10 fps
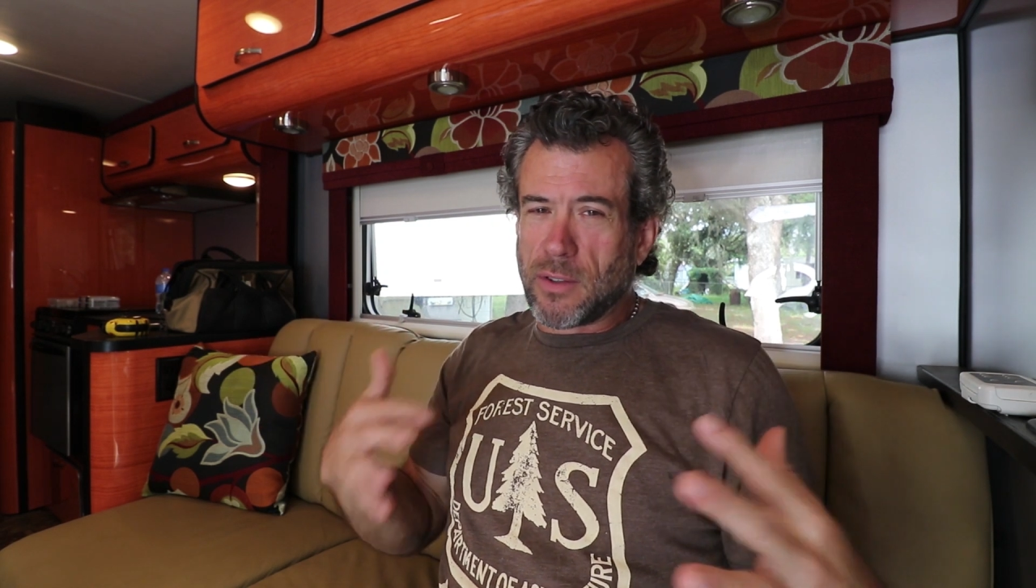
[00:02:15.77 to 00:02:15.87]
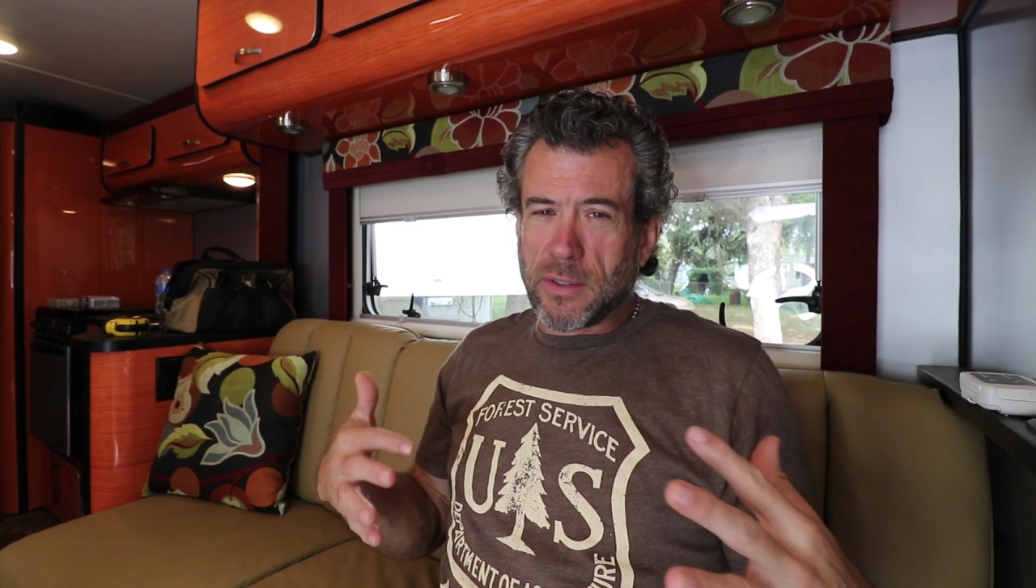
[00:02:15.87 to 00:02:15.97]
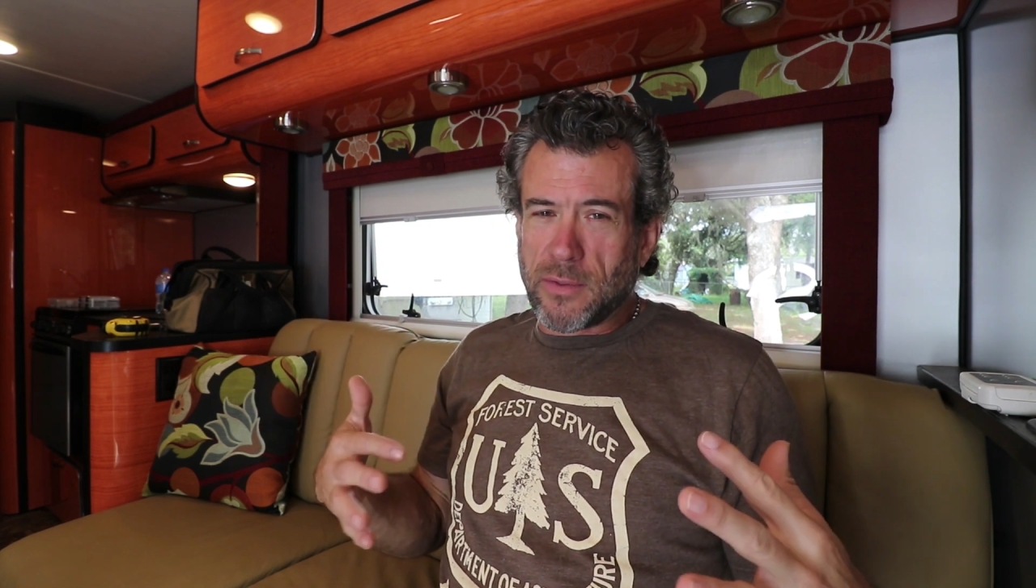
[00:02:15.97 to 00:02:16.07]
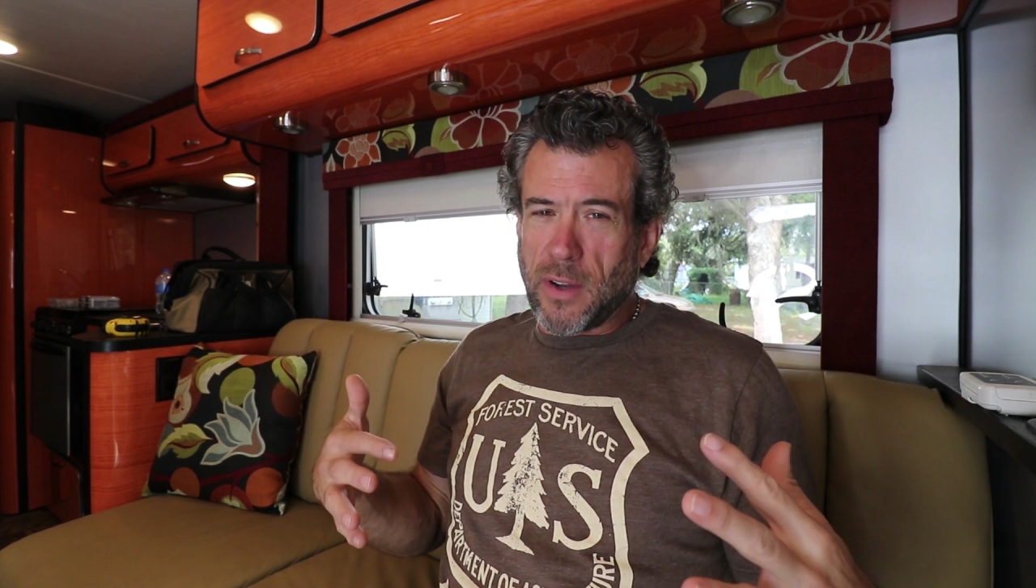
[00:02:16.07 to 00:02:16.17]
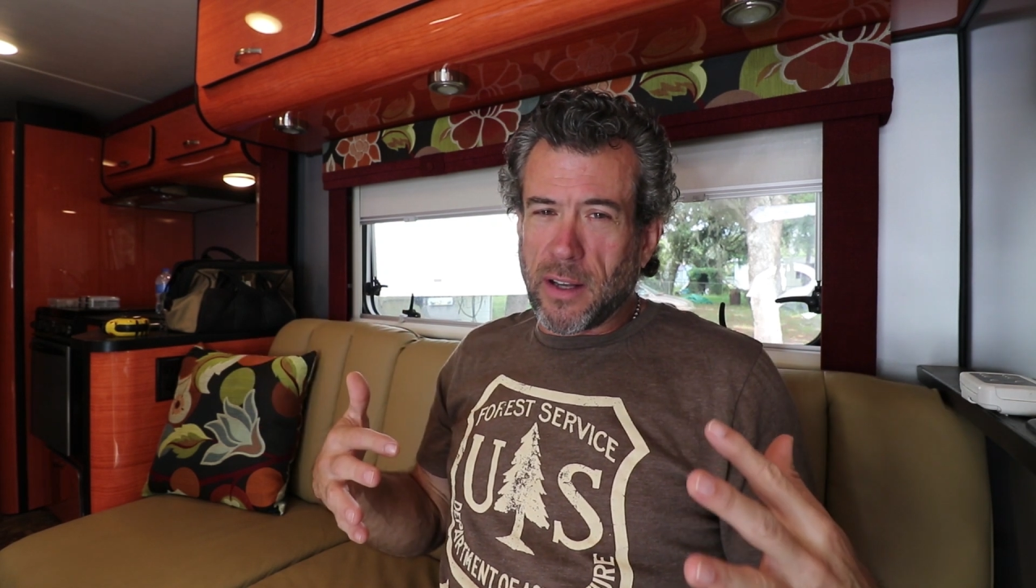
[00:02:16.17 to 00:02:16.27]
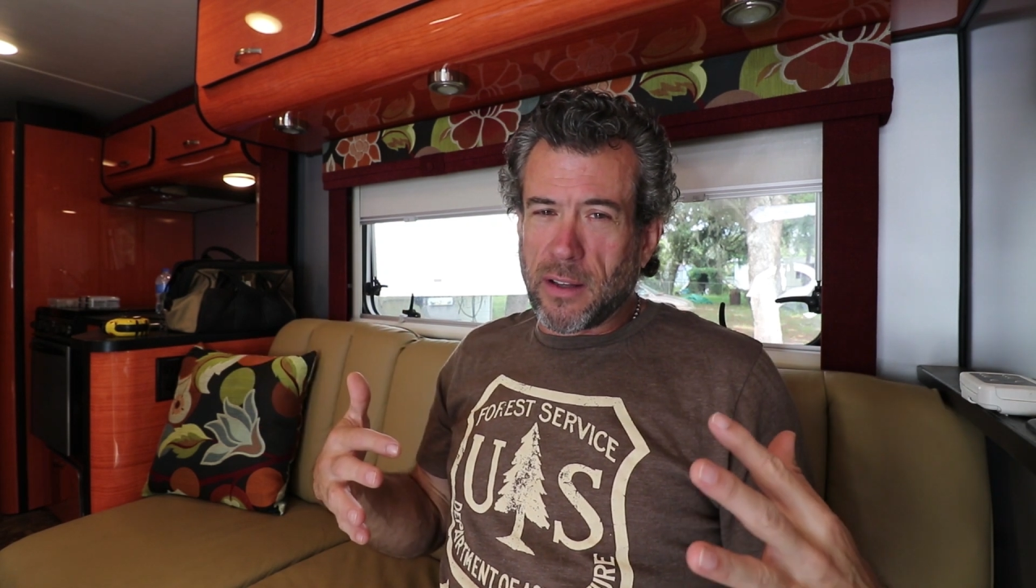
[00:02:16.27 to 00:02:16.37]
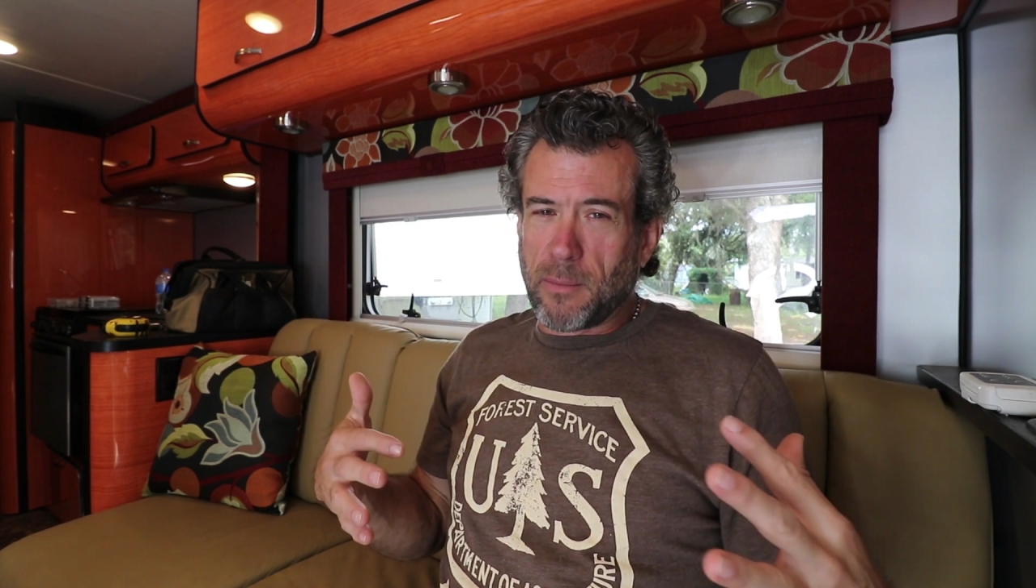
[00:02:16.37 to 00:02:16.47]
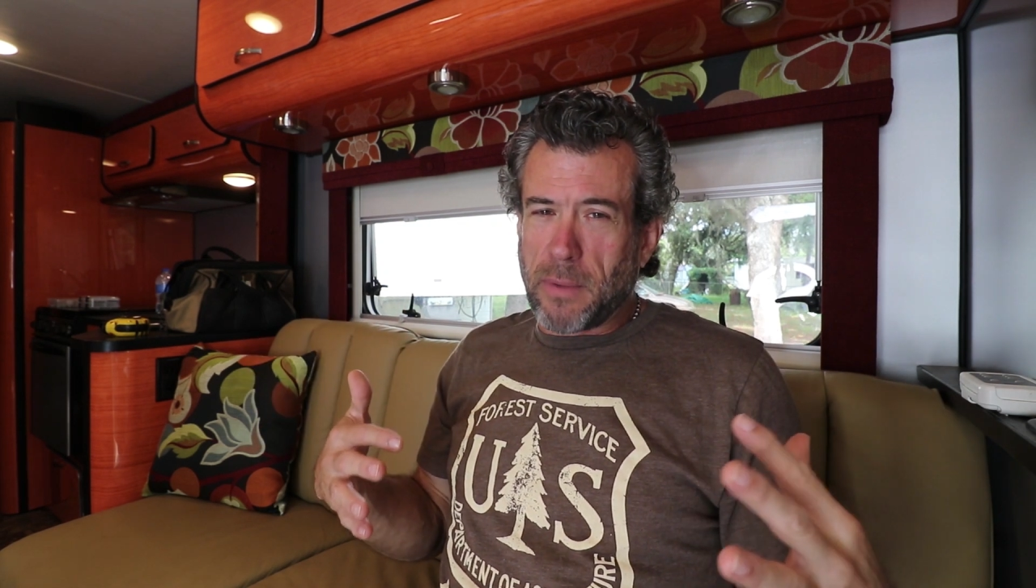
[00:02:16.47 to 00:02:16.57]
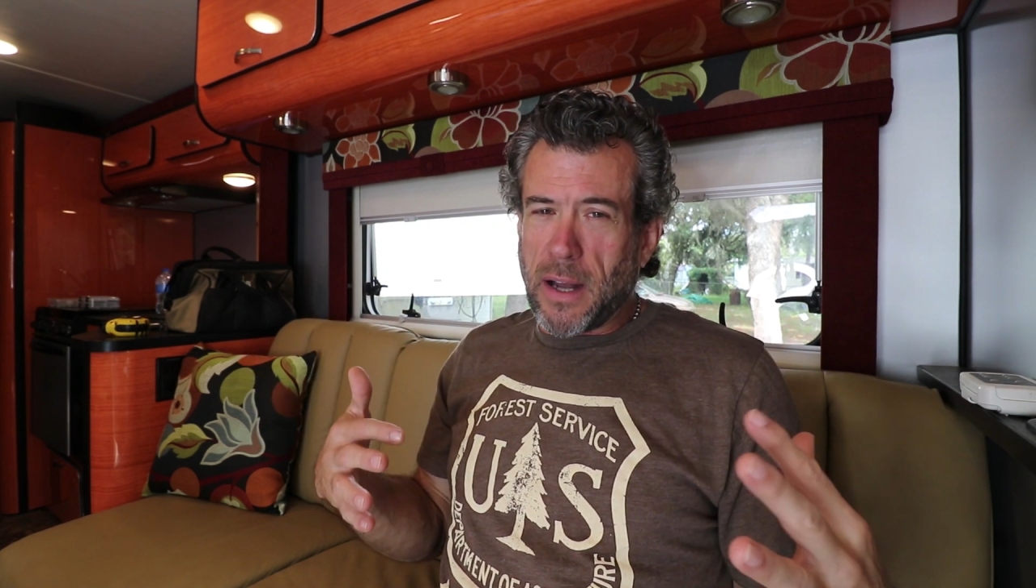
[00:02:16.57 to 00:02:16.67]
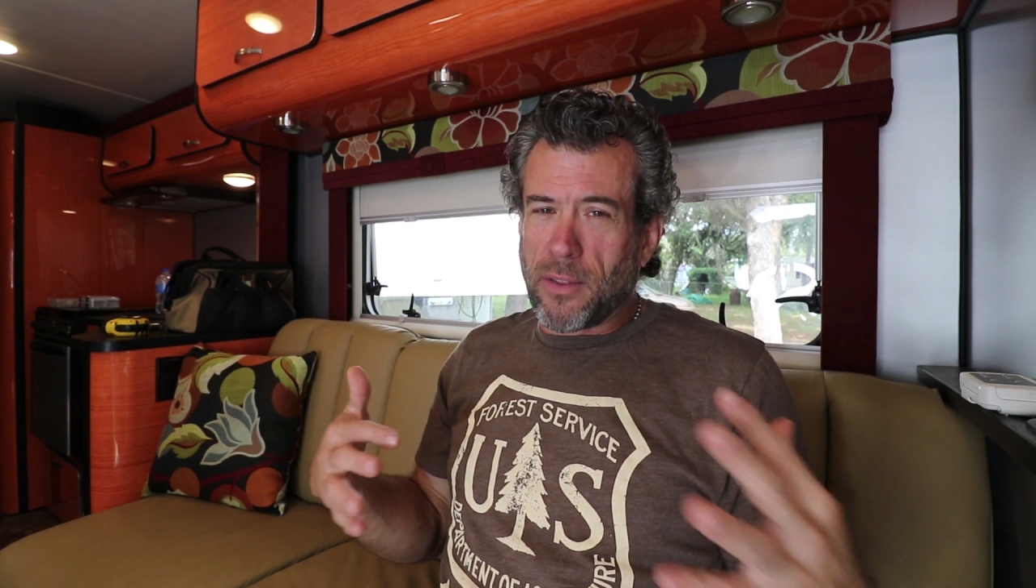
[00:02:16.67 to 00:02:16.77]
is always finding
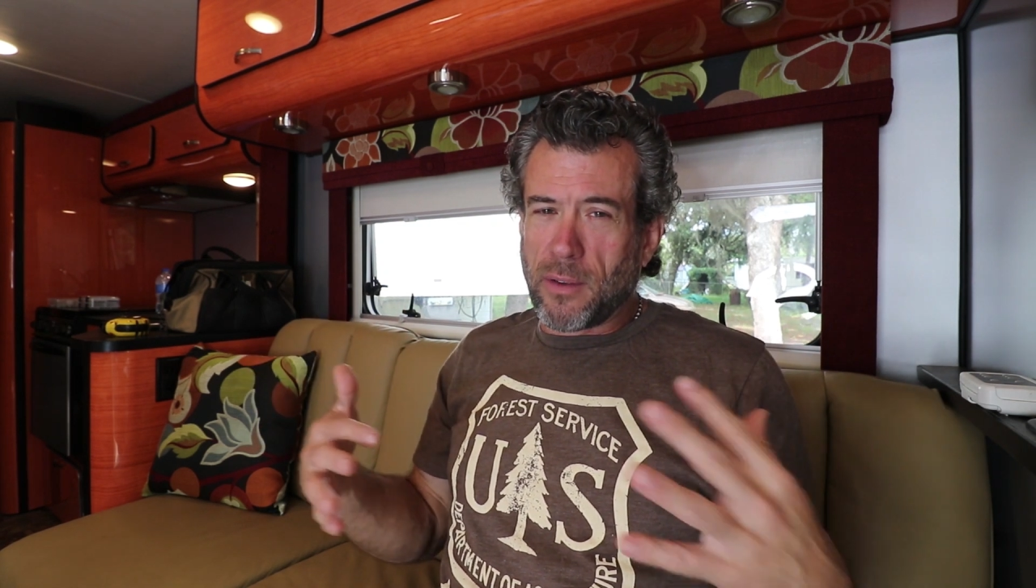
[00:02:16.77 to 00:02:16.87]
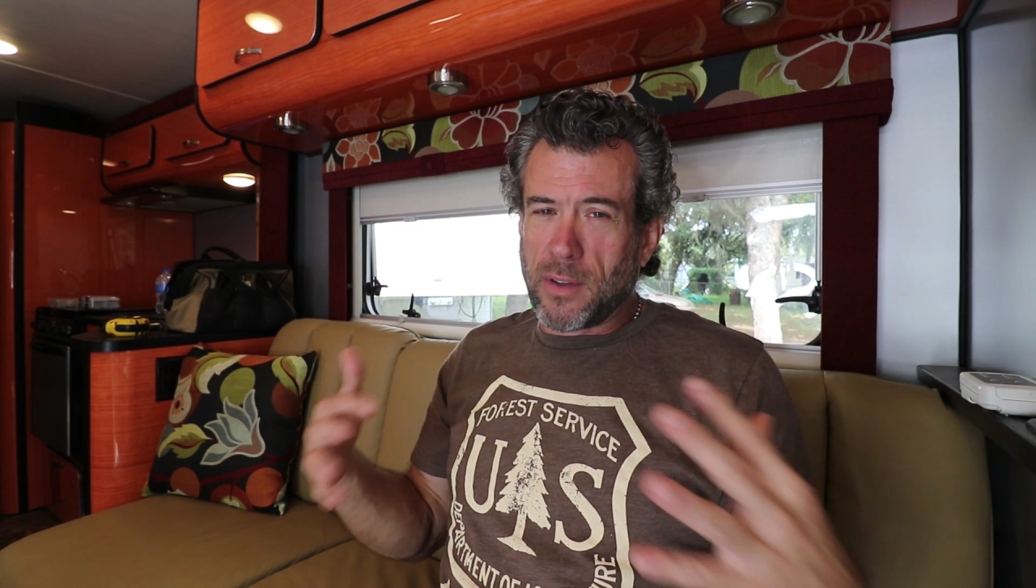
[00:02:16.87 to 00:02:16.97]
the path